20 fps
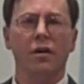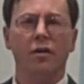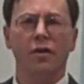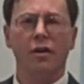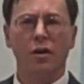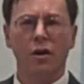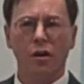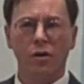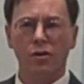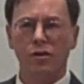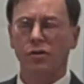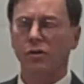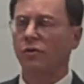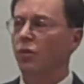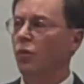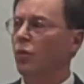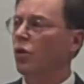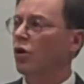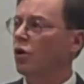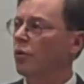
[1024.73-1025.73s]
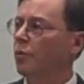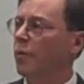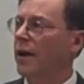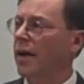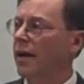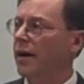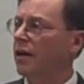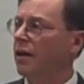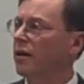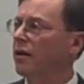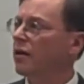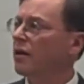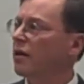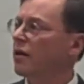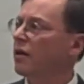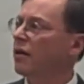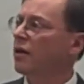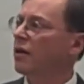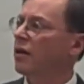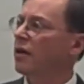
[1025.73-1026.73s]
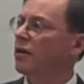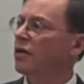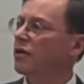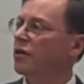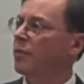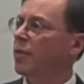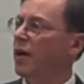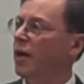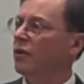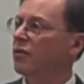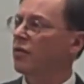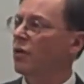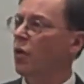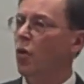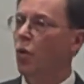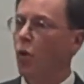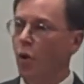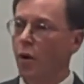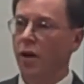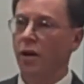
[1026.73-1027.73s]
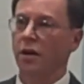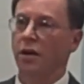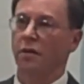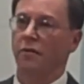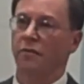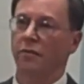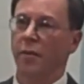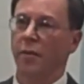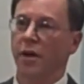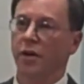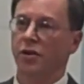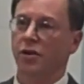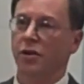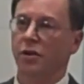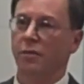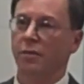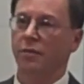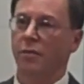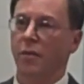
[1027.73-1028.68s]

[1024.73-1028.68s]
The culture of the World Bank is about hoarding information.